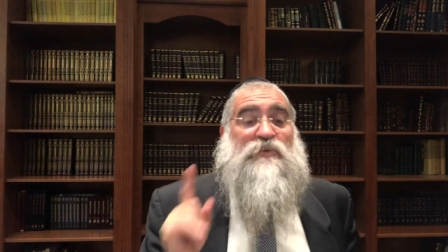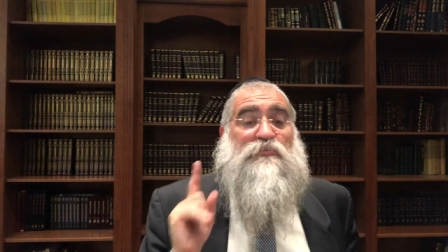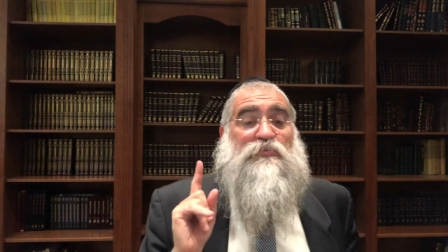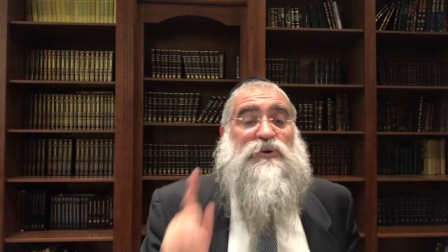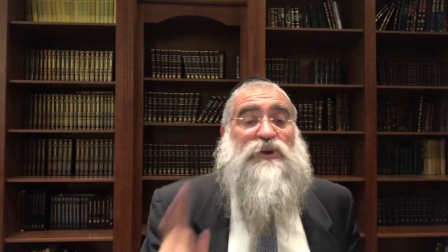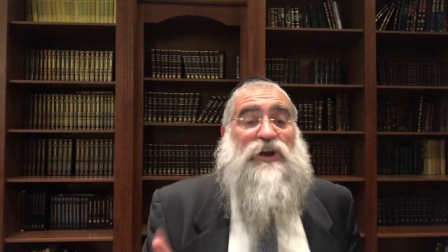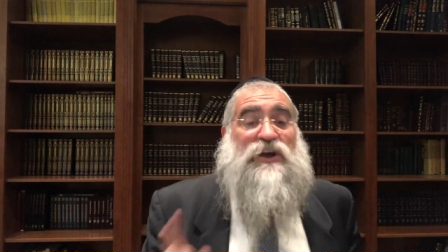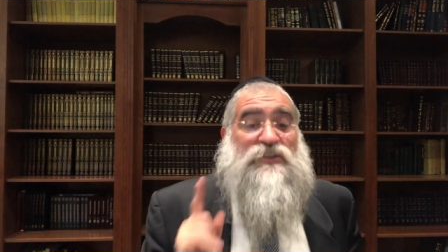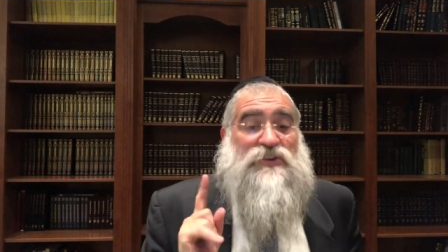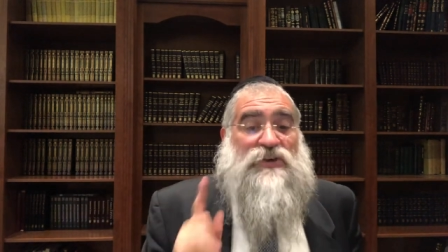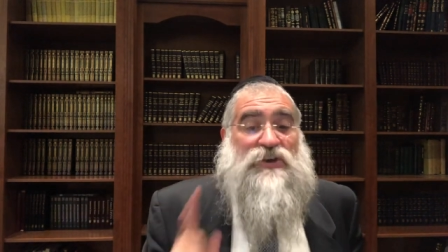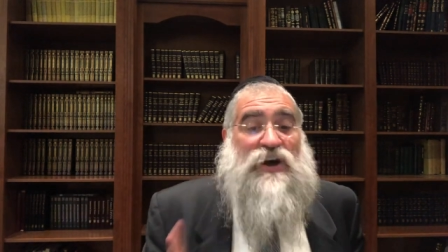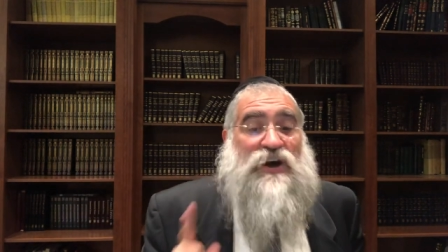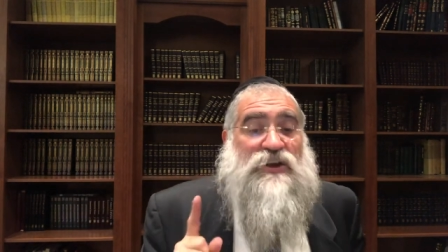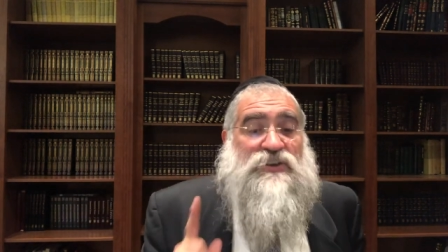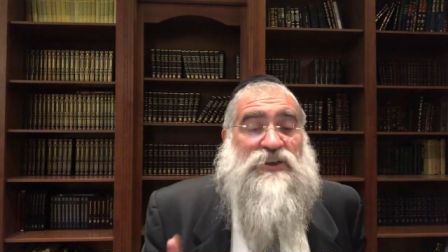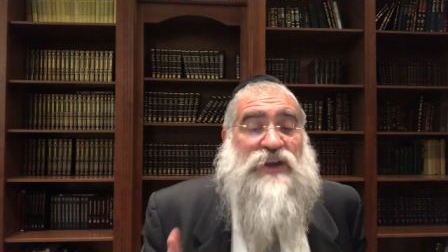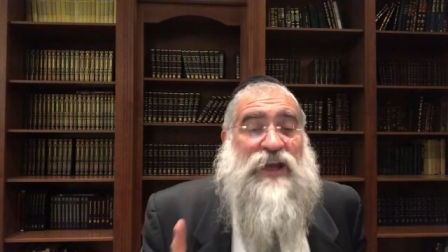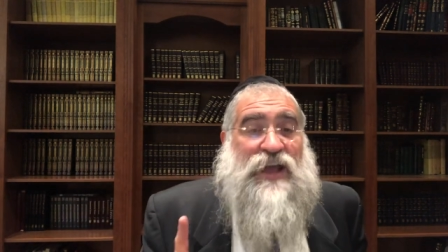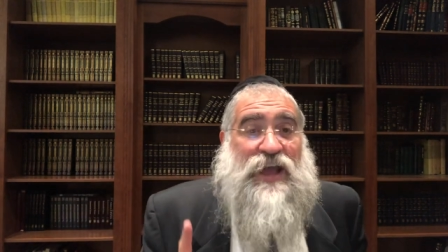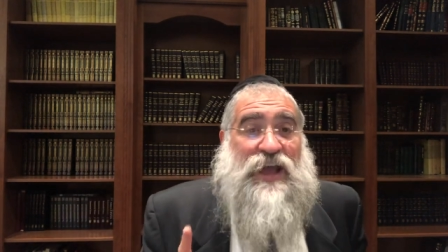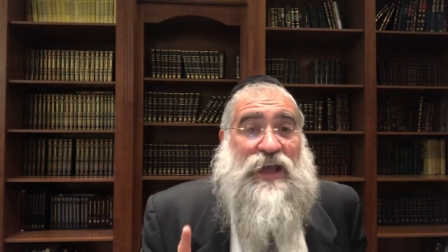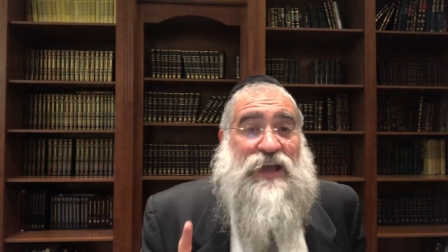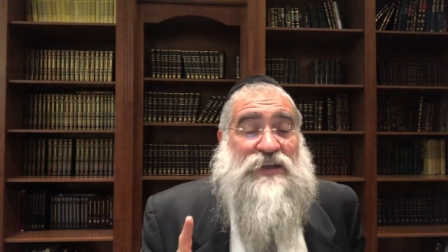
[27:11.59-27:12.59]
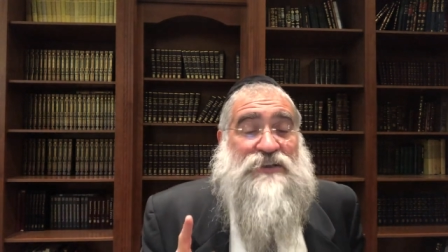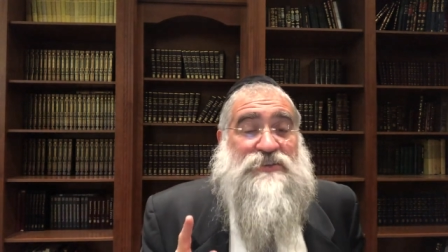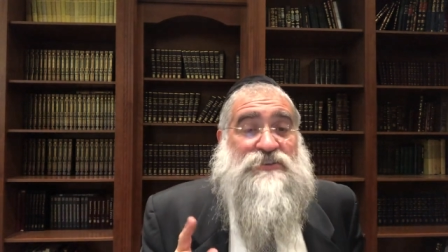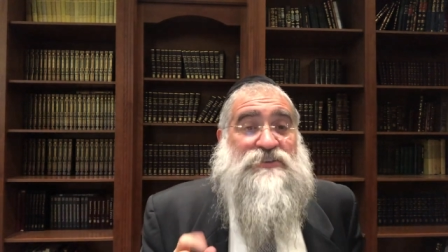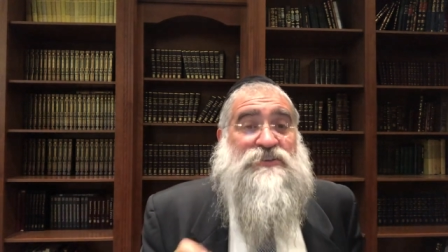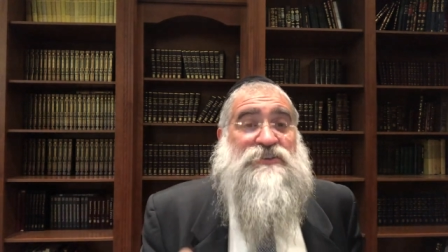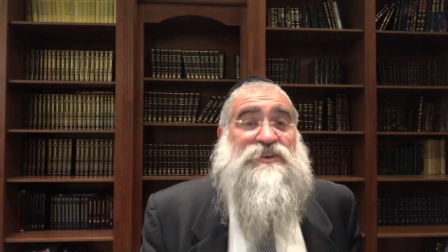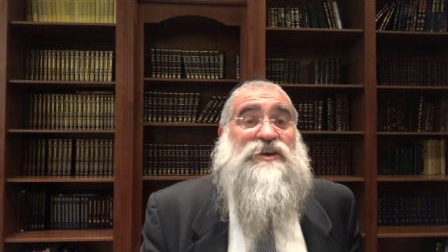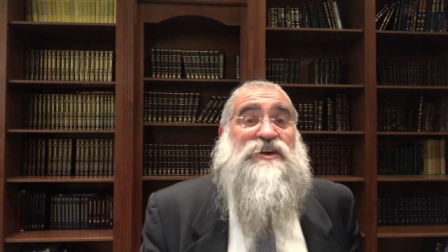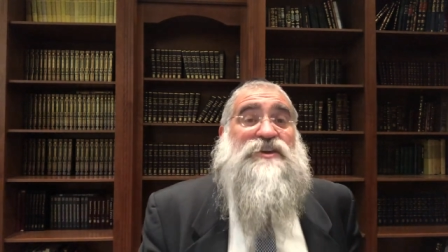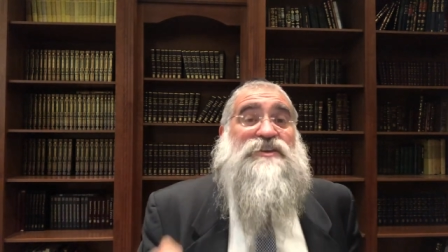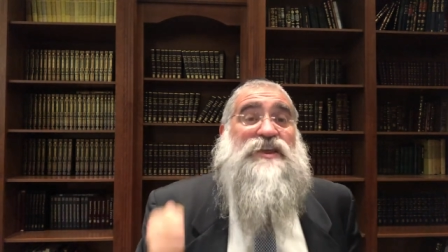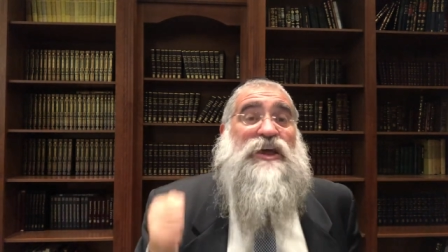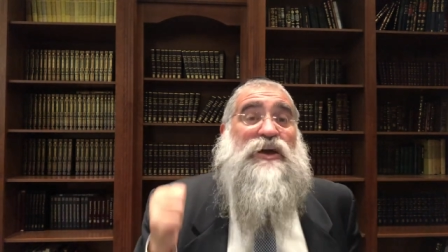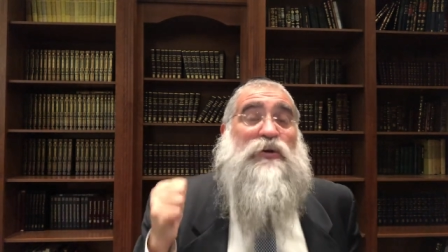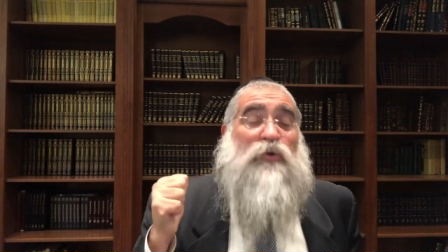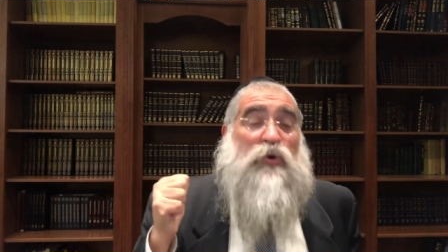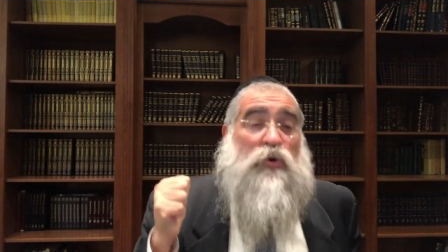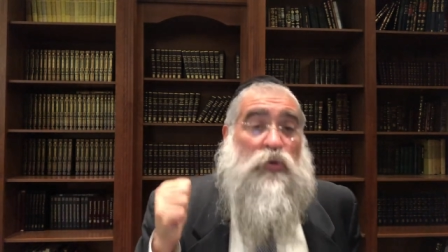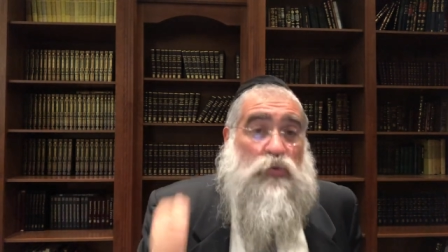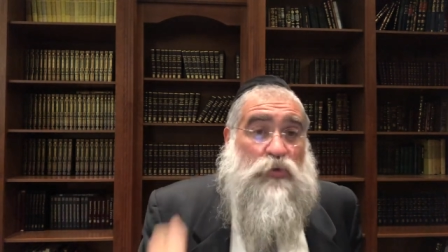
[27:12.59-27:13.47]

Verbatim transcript: But on the other hand, they were